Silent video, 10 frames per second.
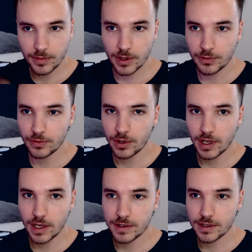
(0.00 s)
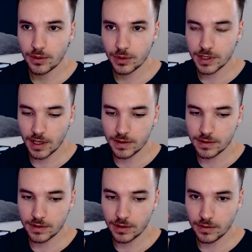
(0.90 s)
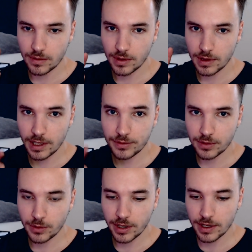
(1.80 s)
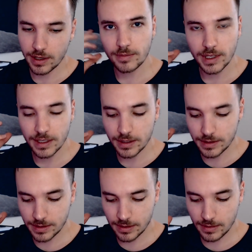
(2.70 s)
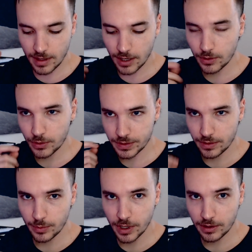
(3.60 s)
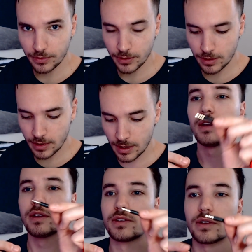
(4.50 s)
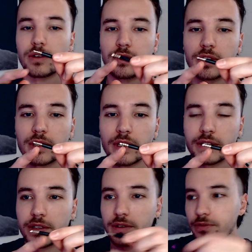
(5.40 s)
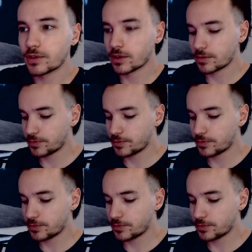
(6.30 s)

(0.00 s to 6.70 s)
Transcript: if you've got a headset which has the left and right ears and also the microphone. So on the connector you've got